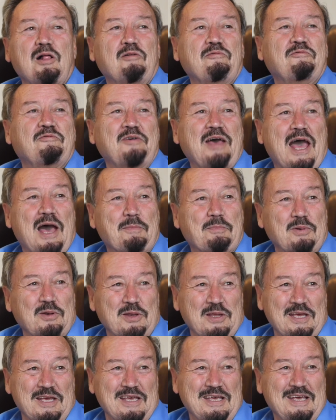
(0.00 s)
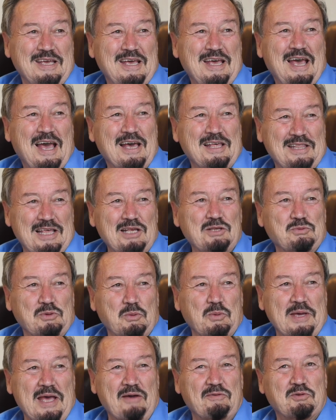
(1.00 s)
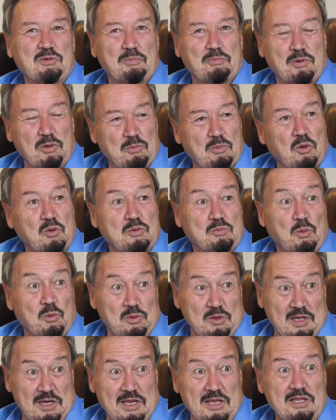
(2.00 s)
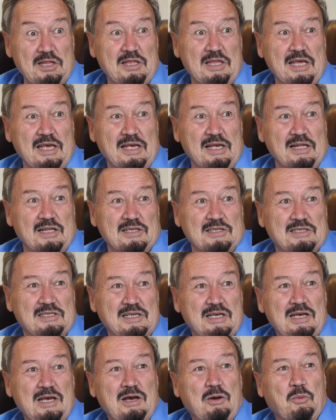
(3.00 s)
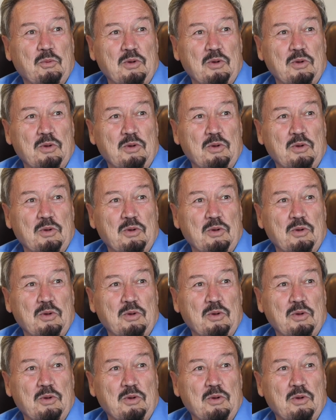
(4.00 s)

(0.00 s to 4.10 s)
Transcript: are all family and that's what we have to promote more than anything else